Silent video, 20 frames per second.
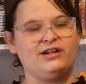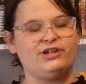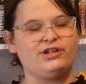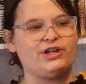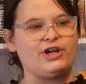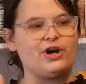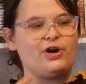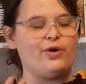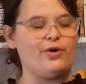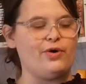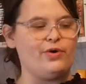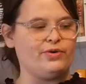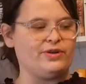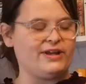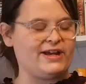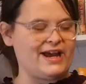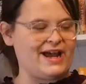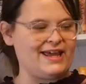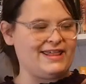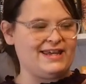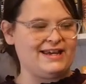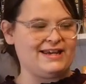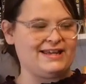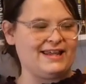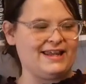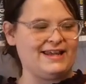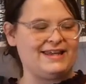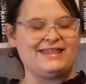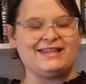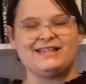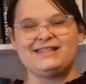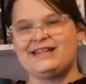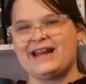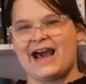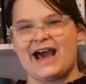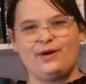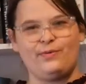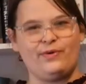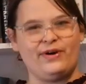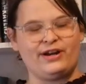years ago. Only I think like this
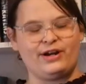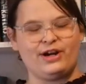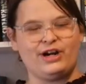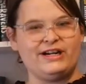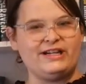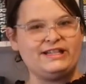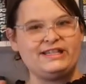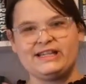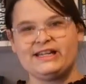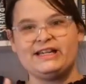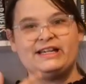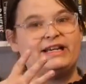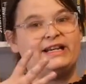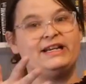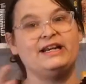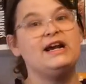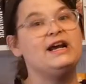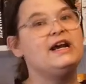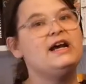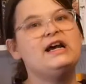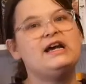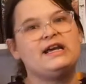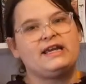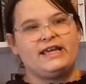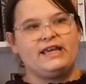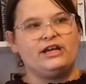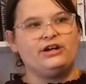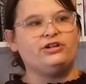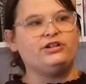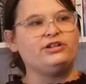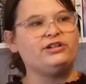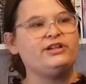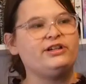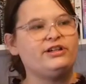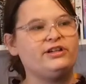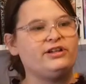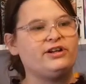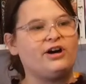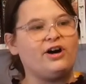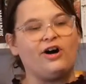dad went crazy and killed
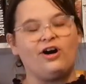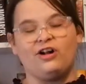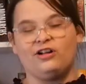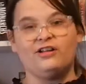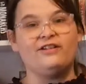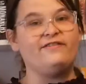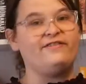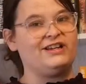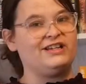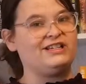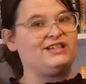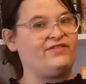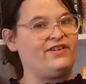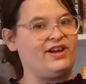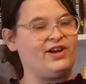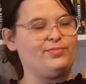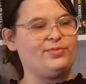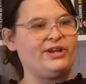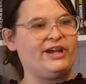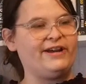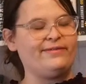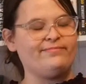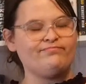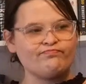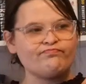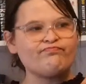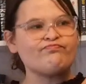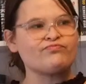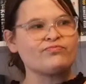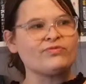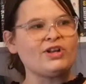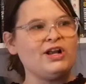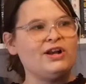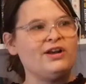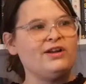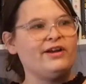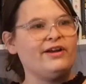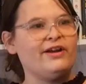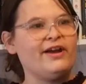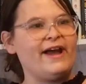all of his family,
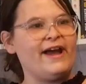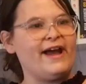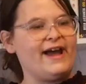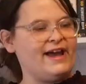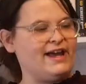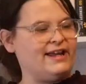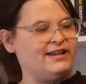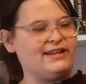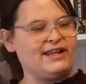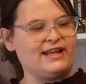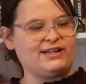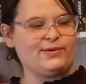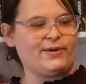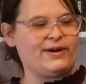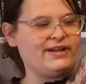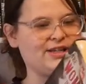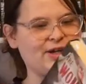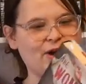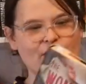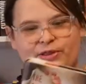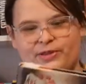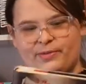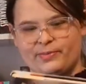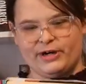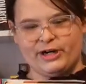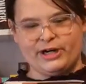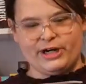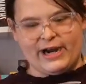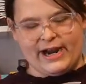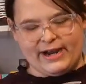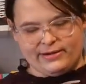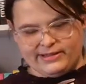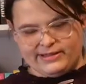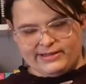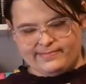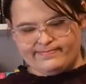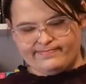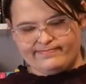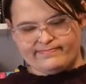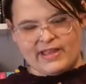and that's why it's called the murder
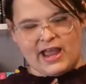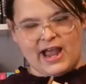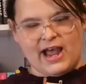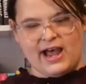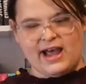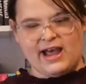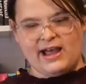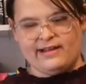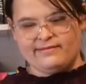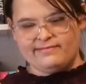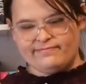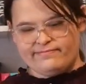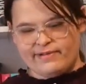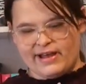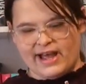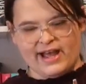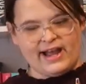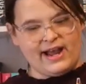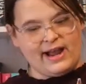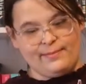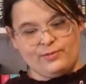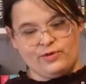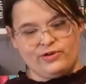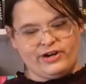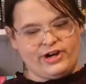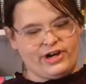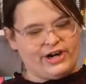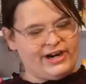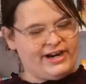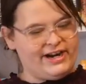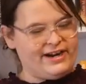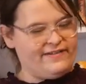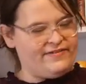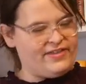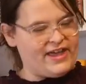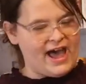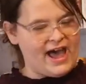house. But I'm wondering if